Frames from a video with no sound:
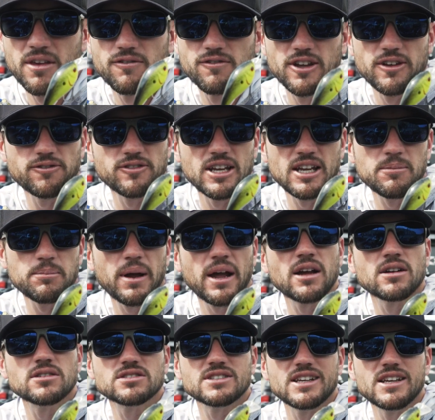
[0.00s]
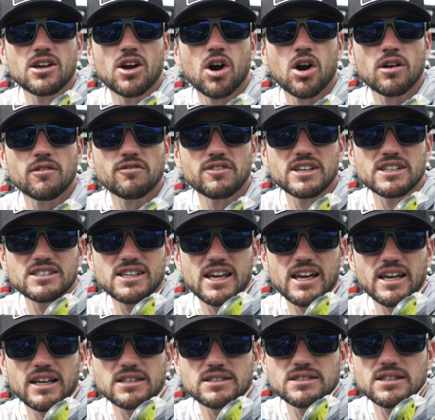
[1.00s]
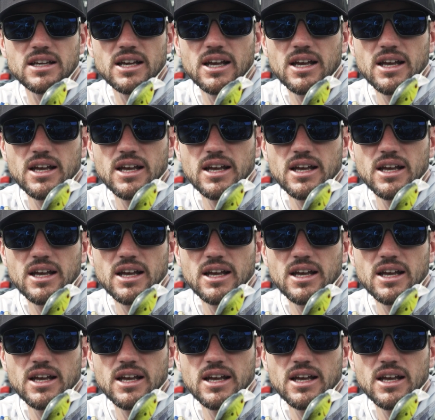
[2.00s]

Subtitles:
15-pound Seagar and Vizex,